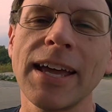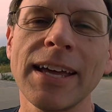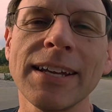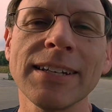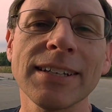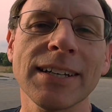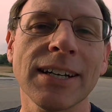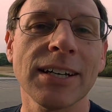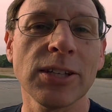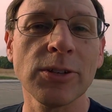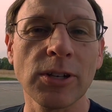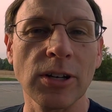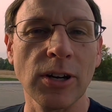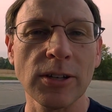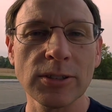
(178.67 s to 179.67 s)
and
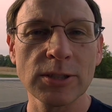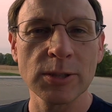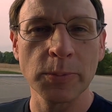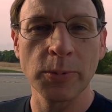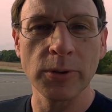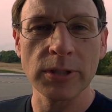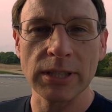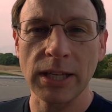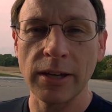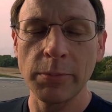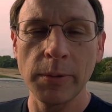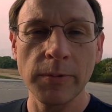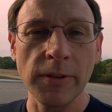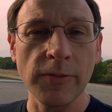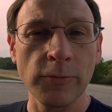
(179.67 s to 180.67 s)
you can also support the
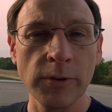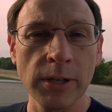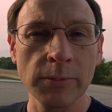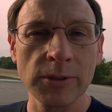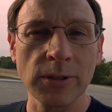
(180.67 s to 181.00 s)
FPV Freedom